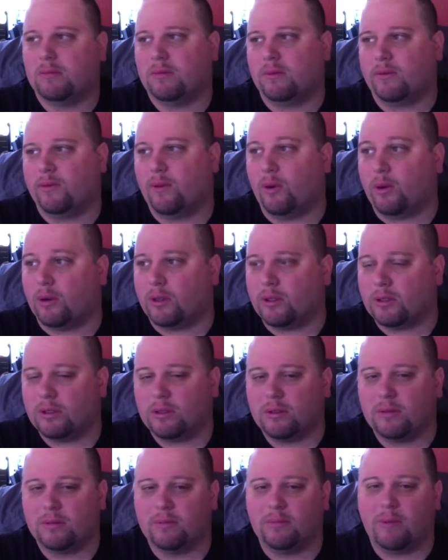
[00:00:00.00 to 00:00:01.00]
Of
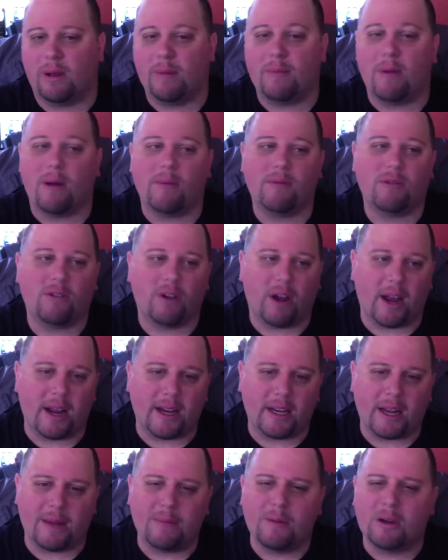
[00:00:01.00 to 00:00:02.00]
course, my mom
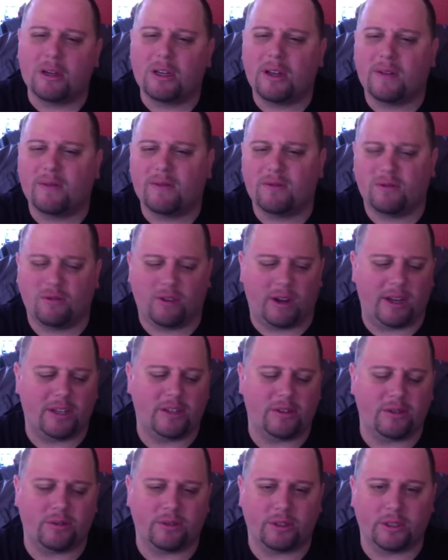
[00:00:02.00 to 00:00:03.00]
cried. I'm not gonna have
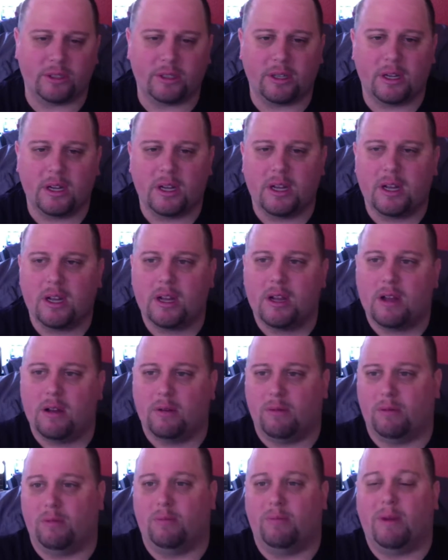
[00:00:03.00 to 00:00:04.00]
grandchildren.
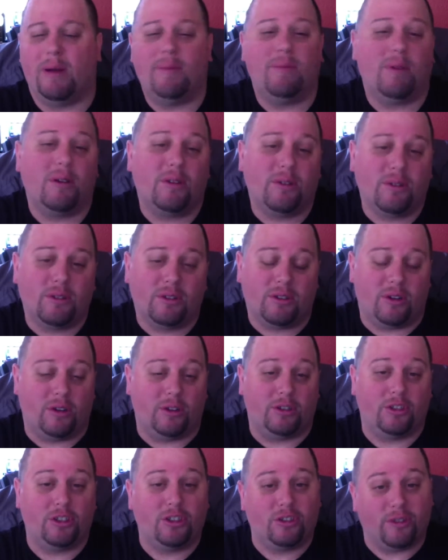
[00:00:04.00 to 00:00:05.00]
Well, my brothers
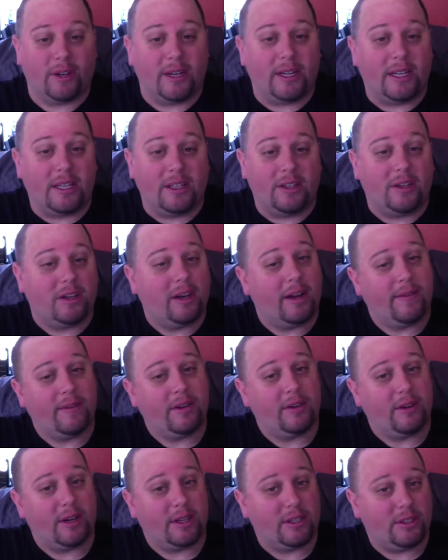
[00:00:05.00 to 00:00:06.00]
are straight and not
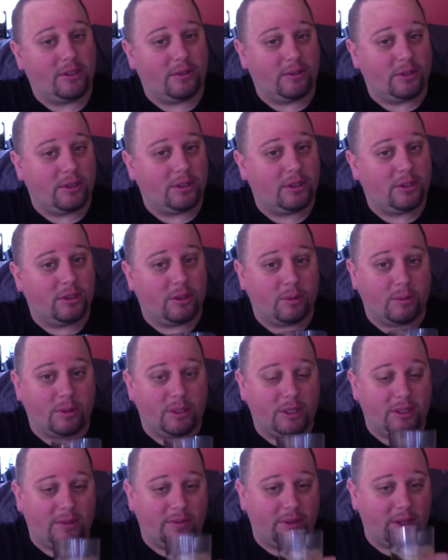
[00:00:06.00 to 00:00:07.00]
having grandchildren, so
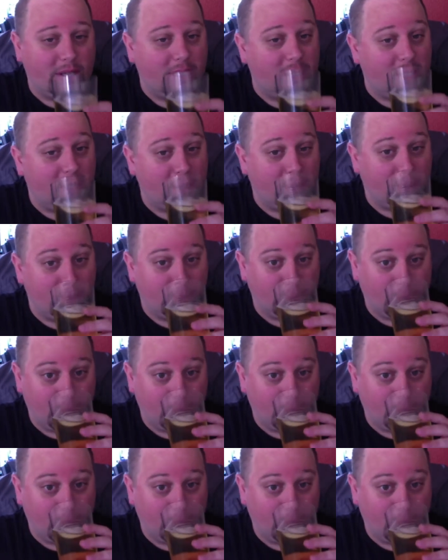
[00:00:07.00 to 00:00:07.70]
what's the fucking deal?